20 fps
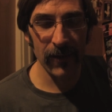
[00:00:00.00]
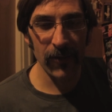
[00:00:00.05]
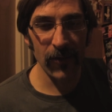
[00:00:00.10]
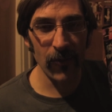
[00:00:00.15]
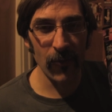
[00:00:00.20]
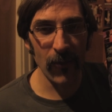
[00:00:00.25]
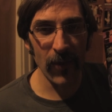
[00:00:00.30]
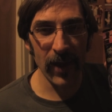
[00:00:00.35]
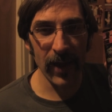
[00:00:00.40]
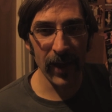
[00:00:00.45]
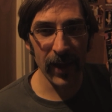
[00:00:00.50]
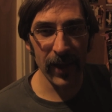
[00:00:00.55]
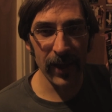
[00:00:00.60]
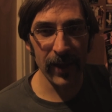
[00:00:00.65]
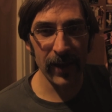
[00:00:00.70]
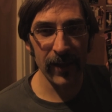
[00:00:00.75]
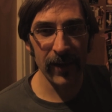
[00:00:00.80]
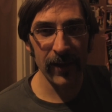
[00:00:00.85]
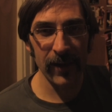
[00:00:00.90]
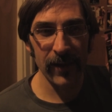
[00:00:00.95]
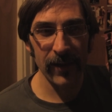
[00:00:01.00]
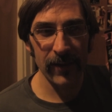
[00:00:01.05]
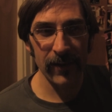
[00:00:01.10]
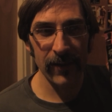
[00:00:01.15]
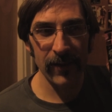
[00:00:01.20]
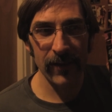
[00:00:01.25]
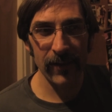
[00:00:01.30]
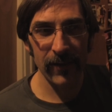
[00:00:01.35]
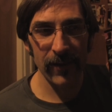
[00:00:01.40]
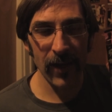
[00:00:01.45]
way
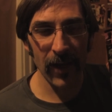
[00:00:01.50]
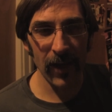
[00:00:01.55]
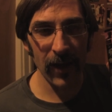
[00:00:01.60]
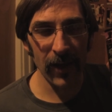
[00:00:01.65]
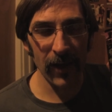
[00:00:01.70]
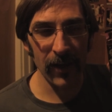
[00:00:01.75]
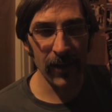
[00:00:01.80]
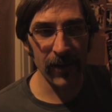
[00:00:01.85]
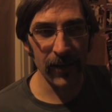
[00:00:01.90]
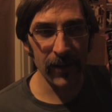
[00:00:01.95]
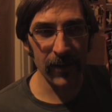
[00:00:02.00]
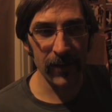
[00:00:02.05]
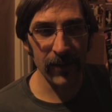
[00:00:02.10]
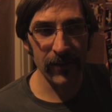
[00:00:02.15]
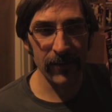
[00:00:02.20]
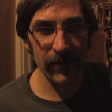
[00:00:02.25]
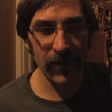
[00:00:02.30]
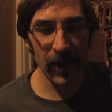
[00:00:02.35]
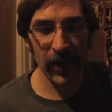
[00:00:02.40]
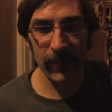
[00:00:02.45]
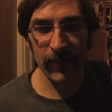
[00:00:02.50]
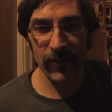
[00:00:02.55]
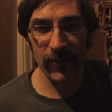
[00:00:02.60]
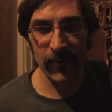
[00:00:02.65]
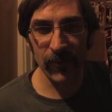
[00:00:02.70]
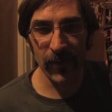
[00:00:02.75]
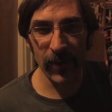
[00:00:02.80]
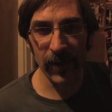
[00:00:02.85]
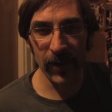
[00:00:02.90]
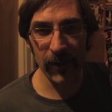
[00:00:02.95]
Times
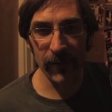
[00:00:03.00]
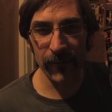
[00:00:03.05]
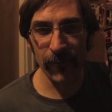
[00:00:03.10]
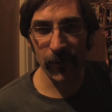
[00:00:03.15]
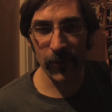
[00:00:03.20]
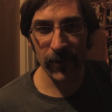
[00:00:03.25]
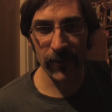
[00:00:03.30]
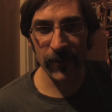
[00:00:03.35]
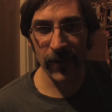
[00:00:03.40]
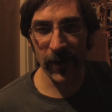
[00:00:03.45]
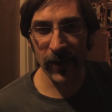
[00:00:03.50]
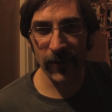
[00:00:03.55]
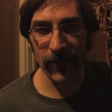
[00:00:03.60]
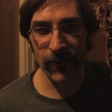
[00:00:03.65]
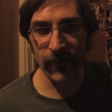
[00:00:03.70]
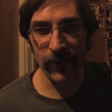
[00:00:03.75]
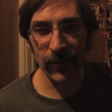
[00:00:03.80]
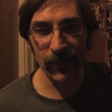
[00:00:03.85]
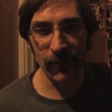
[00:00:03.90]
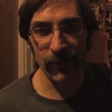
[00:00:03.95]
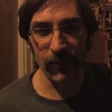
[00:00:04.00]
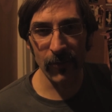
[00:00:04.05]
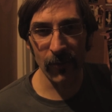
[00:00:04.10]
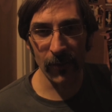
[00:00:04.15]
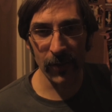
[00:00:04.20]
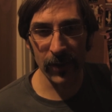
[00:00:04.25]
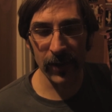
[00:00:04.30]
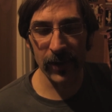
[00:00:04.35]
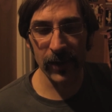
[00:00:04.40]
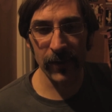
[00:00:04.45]
Square, 42nd Street, New
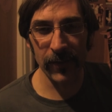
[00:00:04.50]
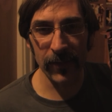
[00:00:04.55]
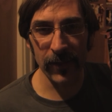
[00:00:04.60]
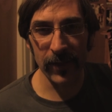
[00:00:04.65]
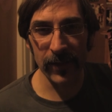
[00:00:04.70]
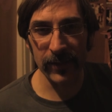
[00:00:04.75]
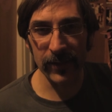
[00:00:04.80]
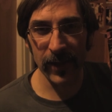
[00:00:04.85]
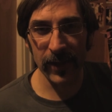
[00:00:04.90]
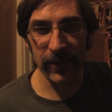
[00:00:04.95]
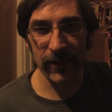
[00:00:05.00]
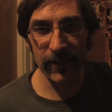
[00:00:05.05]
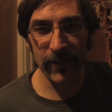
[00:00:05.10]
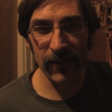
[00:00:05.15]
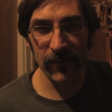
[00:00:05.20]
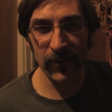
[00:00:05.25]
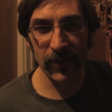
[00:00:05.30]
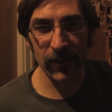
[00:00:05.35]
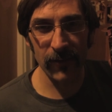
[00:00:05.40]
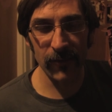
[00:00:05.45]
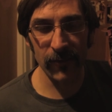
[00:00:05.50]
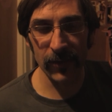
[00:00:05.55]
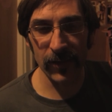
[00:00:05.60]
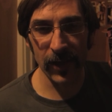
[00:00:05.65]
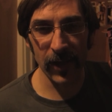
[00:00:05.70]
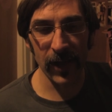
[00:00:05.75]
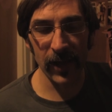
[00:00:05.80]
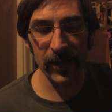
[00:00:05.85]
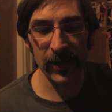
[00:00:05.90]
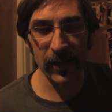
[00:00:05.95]
York, in the late 70s,
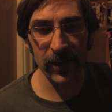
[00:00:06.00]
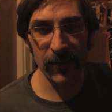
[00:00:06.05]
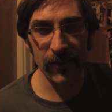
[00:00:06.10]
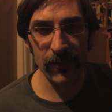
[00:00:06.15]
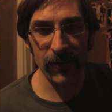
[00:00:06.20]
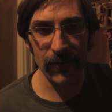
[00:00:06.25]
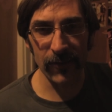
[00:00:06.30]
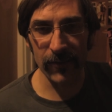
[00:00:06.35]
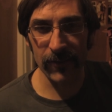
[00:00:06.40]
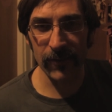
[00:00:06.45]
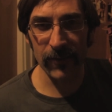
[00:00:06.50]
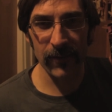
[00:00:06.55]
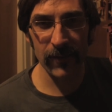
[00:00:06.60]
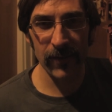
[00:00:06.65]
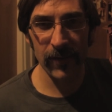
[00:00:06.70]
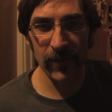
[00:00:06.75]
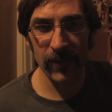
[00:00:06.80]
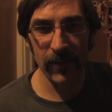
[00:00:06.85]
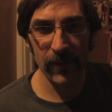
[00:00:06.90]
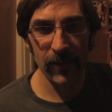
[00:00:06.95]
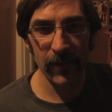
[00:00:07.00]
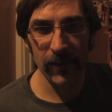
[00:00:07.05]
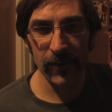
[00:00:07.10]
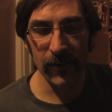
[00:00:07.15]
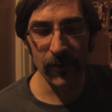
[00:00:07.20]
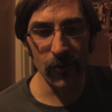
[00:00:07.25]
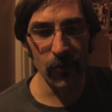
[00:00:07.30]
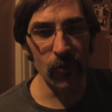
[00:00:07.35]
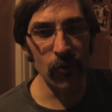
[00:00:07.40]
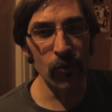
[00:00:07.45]
early 80s, just
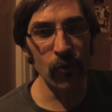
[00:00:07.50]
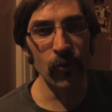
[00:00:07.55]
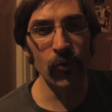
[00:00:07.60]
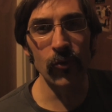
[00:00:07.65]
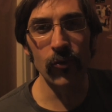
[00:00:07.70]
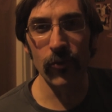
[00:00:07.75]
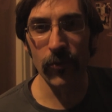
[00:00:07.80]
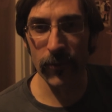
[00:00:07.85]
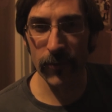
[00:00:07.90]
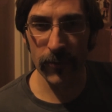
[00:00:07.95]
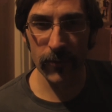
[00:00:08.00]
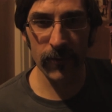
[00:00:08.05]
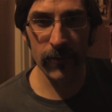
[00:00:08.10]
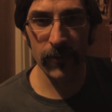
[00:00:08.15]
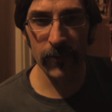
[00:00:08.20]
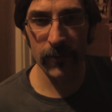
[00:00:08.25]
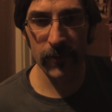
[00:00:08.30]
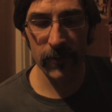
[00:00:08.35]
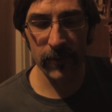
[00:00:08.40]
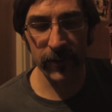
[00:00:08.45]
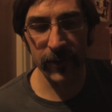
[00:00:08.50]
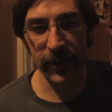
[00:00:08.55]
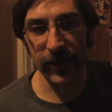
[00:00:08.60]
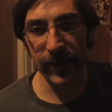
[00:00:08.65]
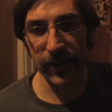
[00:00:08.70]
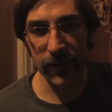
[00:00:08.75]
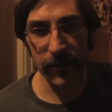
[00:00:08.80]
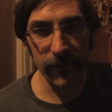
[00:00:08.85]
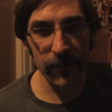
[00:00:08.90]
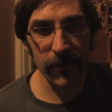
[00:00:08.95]
oozed
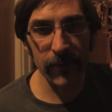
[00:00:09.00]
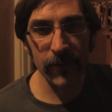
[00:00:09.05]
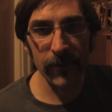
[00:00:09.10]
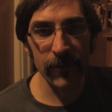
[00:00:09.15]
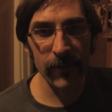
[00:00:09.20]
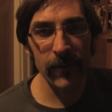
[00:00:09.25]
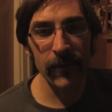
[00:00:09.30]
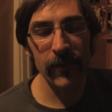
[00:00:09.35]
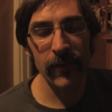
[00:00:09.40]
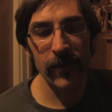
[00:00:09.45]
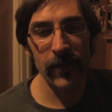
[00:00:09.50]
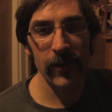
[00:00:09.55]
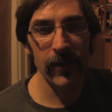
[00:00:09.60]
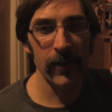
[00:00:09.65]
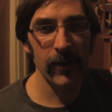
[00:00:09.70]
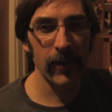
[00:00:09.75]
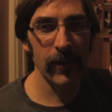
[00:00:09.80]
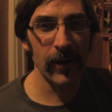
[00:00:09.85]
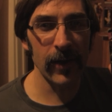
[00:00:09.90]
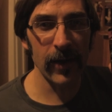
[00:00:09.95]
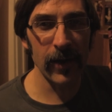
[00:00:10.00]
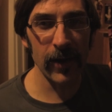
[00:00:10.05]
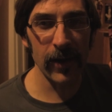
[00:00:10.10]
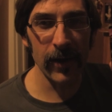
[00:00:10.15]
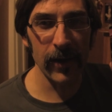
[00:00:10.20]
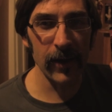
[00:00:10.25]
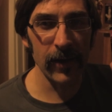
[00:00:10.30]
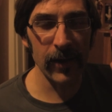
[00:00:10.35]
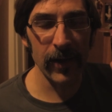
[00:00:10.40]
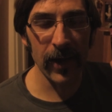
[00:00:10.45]
sleaze
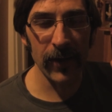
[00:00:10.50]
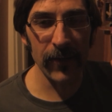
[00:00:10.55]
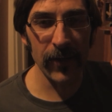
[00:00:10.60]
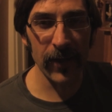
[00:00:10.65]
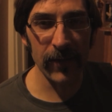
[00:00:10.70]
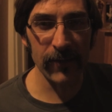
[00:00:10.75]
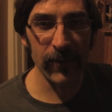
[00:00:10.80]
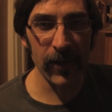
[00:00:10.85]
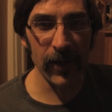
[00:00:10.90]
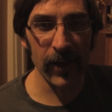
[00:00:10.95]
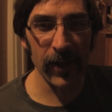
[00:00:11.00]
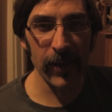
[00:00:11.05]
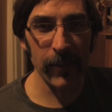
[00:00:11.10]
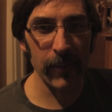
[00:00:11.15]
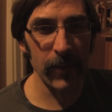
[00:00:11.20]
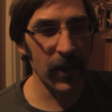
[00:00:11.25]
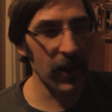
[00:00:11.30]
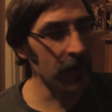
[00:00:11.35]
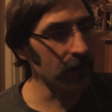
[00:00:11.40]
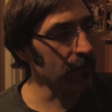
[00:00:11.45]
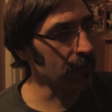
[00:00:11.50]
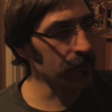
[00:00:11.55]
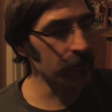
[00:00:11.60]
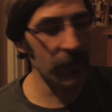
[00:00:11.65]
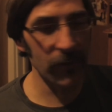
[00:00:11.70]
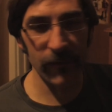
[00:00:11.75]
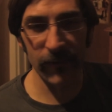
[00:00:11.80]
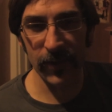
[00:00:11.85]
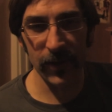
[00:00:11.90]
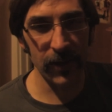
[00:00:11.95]
at that time. And this
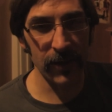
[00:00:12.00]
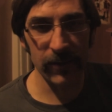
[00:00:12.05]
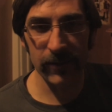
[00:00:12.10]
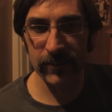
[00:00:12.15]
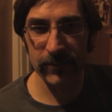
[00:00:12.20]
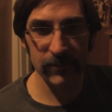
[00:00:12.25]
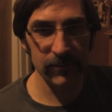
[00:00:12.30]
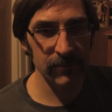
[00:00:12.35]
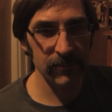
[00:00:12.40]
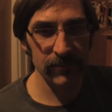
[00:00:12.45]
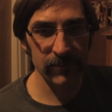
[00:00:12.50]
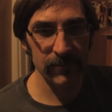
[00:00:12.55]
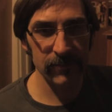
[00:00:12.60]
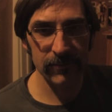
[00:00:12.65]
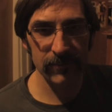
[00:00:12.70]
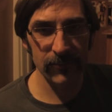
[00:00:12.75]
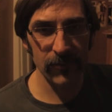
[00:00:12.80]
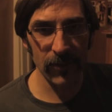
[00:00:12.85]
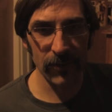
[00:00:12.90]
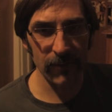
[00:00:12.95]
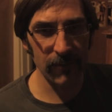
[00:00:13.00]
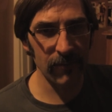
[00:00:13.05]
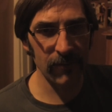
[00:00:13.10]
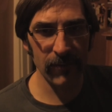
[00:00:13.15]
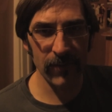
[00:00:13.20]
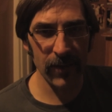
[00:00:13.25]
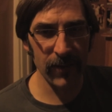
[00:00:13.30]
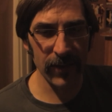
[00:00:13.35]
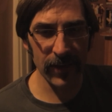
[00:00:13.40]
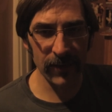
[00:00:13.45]
movie, just,
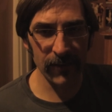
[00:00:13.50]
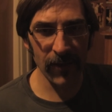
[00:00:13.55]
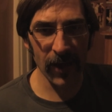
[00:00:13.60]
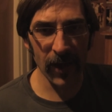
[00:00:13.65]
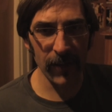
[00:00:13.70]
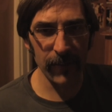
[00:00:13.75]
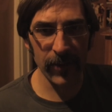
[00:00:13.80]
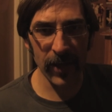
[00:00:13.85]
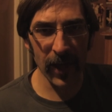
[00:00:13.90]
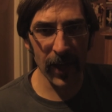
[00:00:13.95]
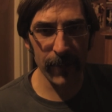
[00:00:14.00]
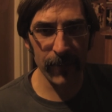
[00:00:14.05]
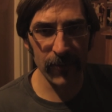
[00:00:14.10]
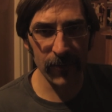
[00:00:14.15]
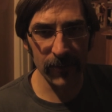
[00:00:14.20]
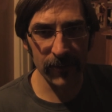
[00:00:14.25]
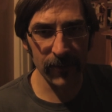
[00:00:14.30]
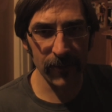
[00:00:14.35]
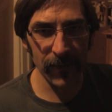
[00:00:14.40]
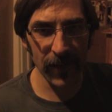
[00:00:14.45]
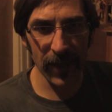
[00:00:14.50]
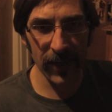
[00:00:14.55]
it's like a time capsule to